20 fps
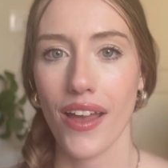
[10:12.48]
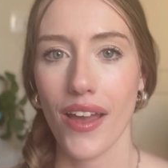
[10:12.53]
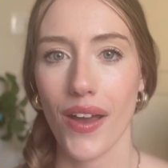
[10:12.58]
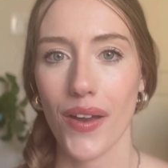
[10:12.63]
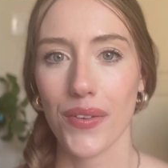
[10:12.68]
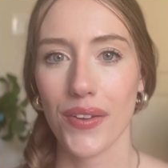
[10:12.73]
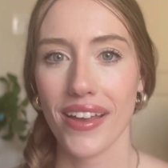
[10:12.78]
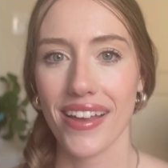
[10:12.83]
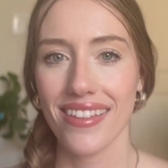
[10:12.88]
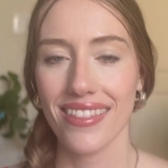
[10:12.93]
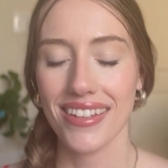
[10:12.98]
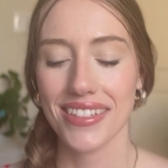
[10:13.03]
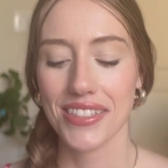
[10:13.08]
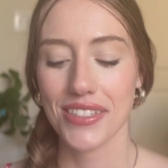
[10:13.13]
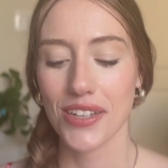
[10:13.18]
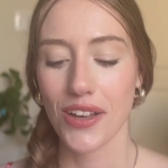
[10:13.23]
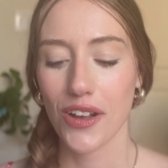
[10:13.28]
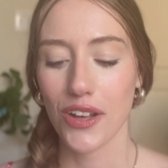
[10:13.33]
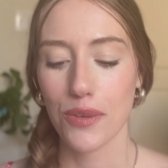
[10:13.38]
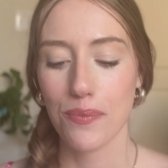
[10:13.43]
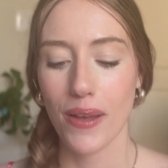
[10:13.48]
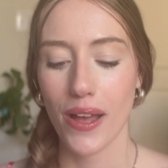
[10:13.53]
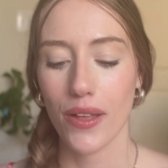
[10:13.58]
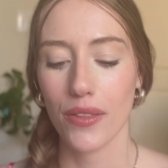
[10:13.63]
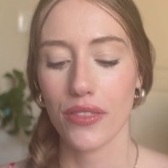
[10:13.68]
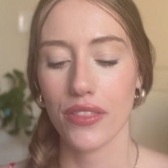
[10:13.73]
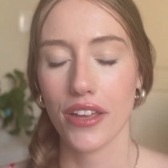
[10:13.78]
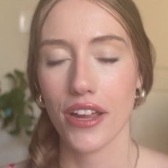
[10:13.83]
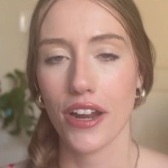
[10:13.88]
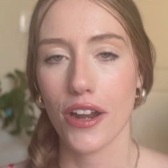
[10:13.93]
Okay, let's talk
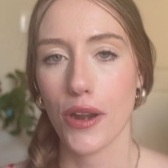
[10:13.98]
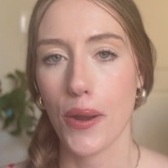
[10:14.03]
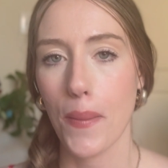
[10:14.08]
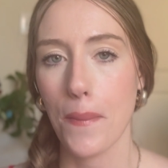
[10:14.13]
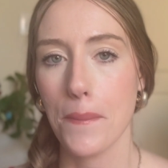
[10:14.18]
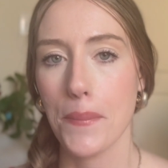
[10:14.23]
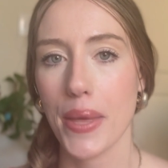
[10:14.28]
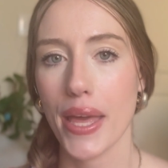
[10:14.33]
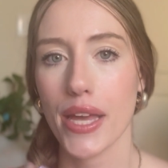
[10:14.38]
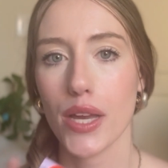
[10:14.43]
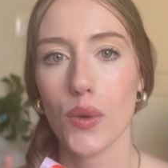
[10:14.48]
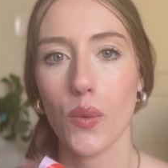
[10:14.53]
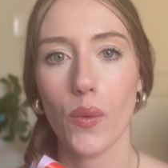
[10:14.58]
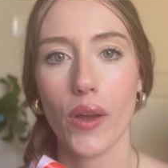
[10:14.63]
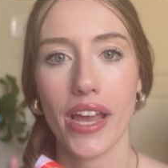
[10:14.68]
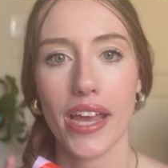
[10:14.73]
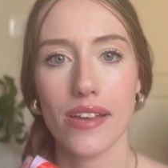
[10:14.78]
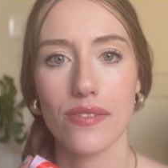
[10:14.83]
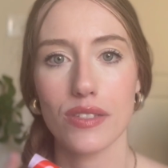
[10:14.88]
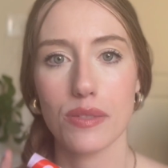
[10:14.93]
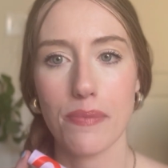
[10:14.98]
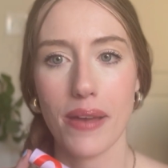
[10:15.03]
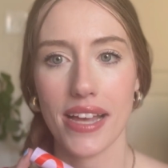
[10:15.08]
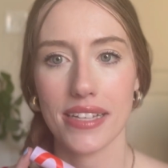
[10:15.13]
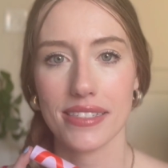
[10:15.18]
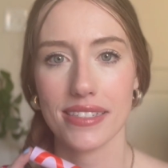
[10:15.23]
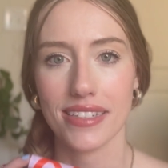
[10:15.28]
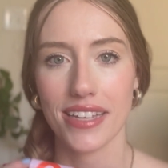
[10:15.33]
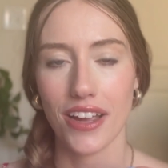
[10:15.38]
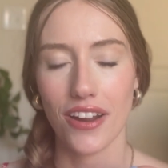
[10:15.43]
about their Make Waves
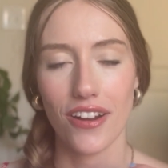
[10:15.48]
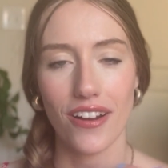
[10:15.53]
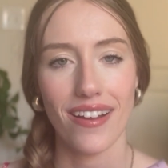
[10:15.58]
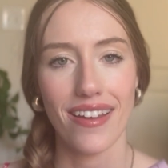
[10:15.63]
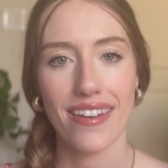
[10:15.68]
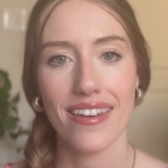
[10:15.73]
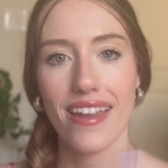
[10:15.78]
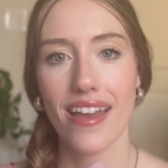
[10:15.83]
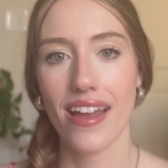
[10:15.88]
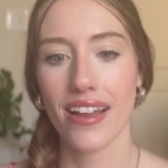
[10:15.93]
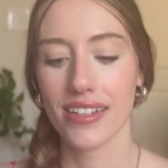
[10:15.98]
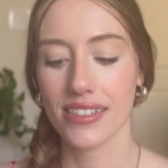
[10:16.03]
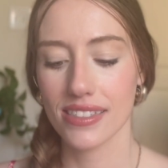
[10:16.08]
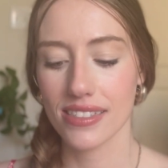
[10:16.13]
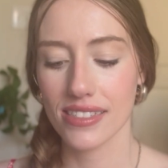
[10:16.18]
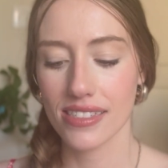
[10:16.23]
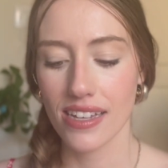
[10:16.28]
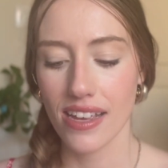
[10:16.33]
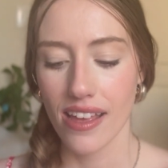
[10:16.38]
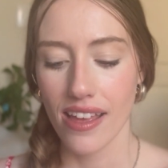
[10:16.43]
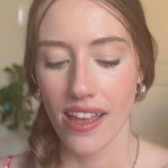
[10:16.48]
mascara next.